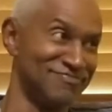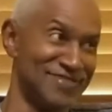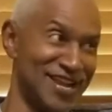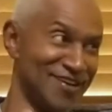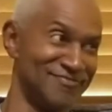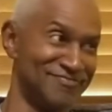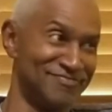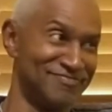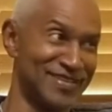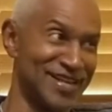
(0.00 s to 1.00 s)
you know,
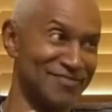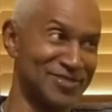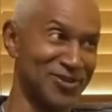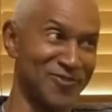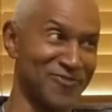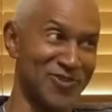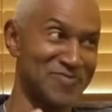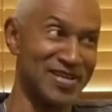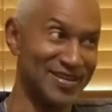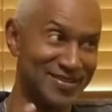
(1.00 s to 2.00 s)
become so
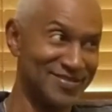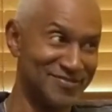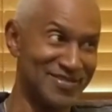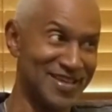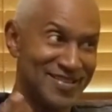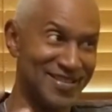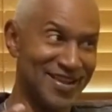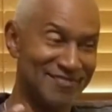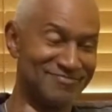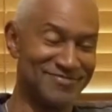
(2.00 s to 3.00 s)
fermented within
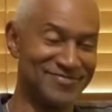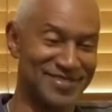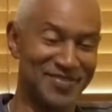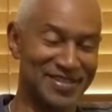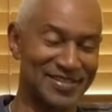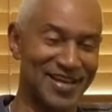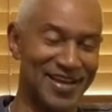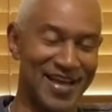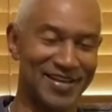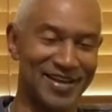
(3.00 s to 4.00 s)
that something's got to
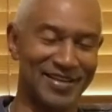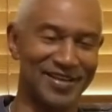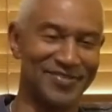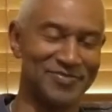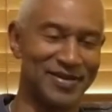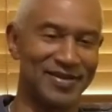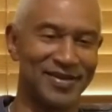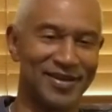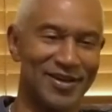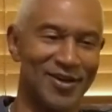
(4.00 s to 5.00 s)
happen. But
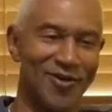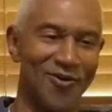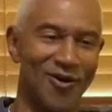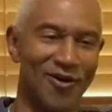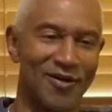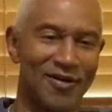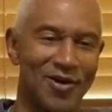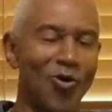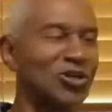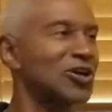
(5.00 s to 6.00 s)
or
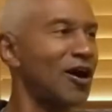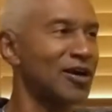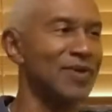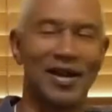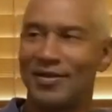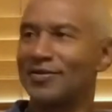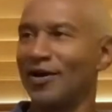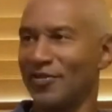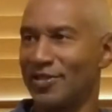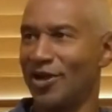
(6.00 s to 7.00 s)
or talk about it
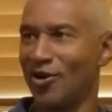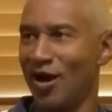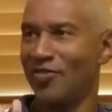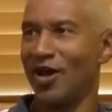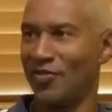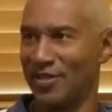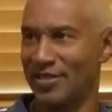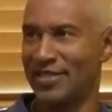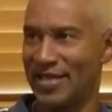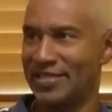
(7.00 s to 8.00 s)
on you know on, right. on
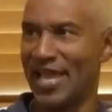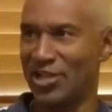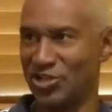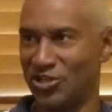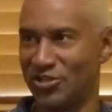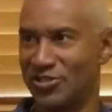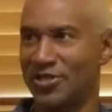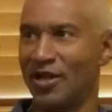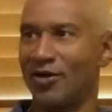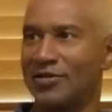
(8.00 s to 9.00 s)
the, the, edges,
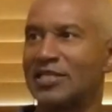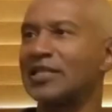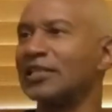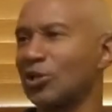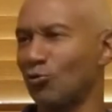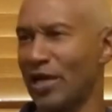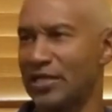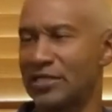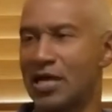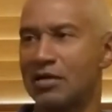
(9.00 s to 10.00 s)
right? Just in little
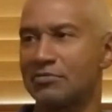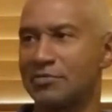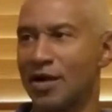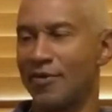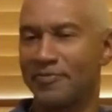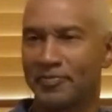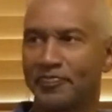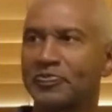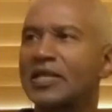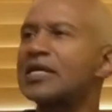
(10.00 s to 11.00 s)
ways, you know? right? Um, Recruit
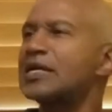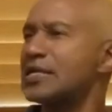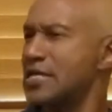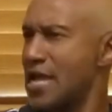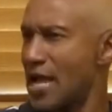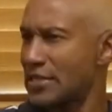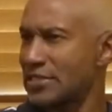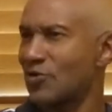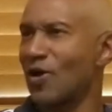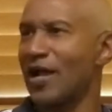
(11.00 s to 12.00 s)
some allies. Yes,
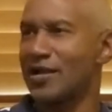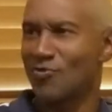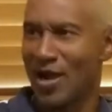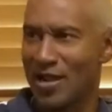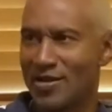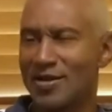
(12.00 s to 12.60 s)
sure. right, right.